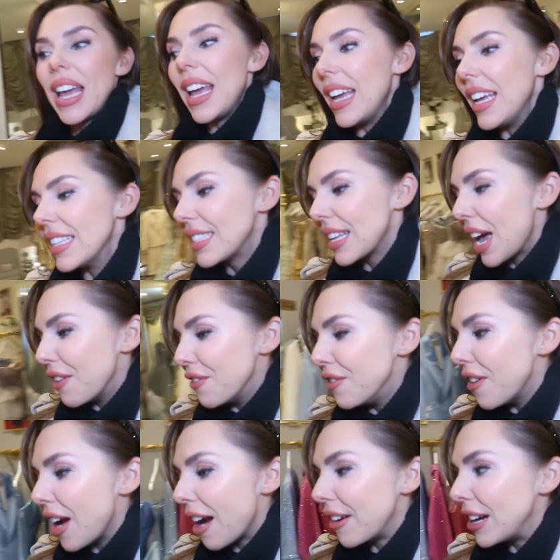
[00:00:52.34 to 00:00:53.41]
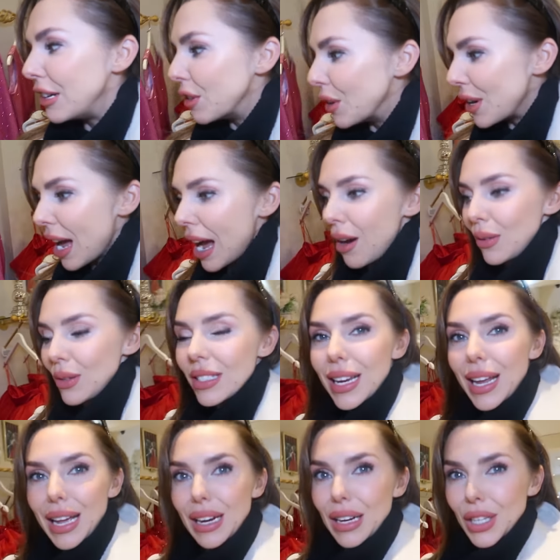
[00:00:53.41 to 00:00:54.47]
it is a very renowned
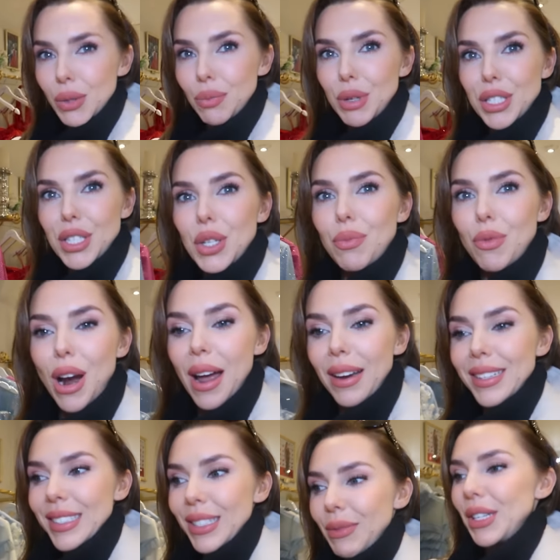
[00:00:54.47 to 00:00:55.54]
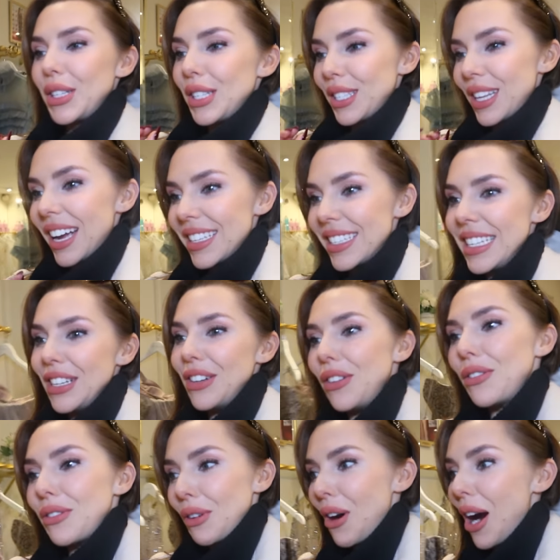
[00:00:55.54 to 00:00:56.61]
English-British brand, which is
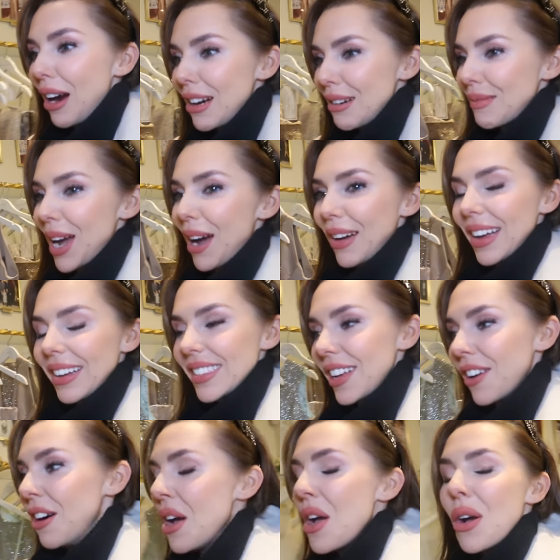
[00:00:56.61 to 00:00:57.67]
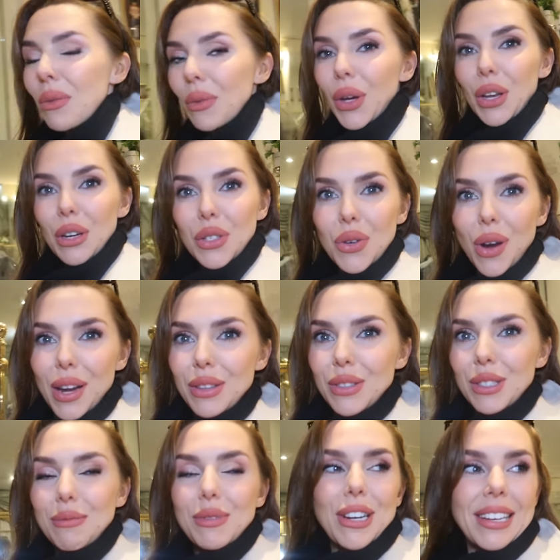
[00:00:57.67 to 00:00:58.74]
ideal for where I'm going. So we're gonna try on
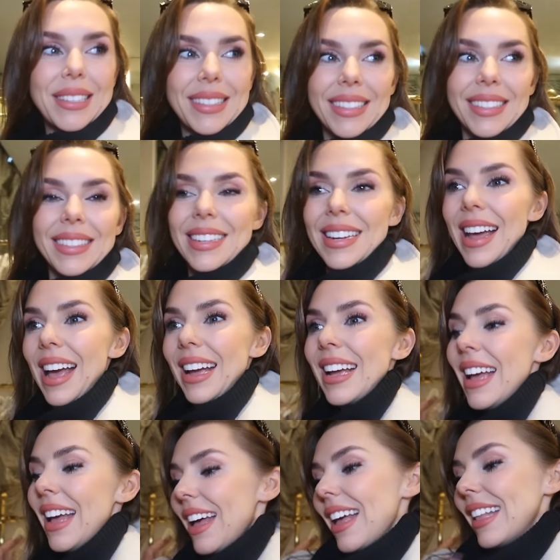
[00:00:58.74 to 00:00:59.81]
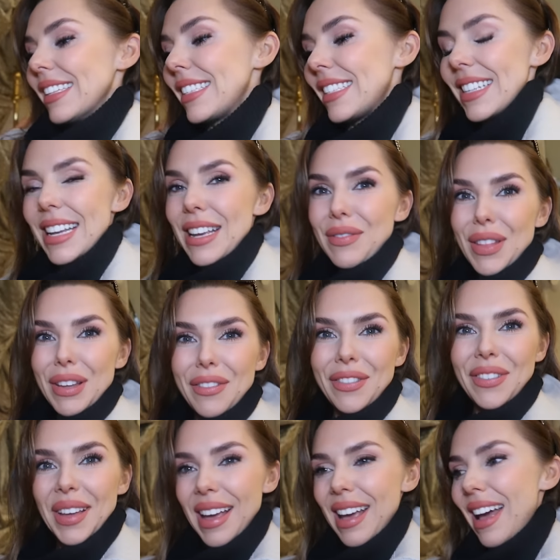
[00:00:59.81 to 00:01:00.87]
some dresses today and see if they
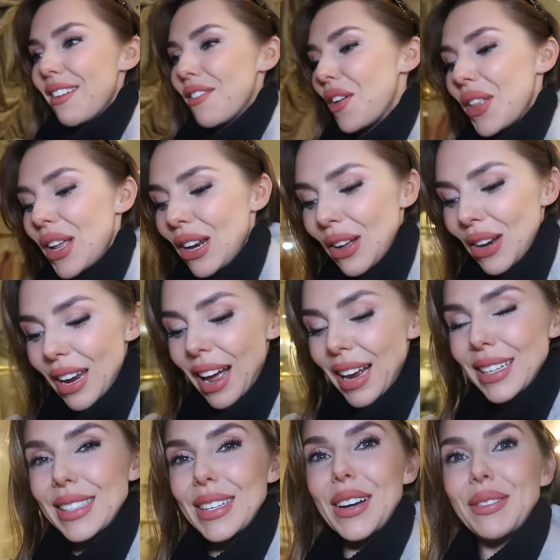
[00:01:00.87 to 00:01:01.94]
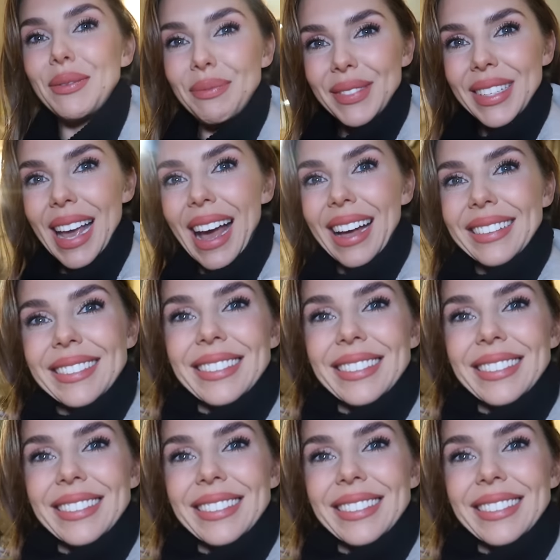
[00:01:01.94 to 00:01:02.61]
fit and what they look like. So yeah.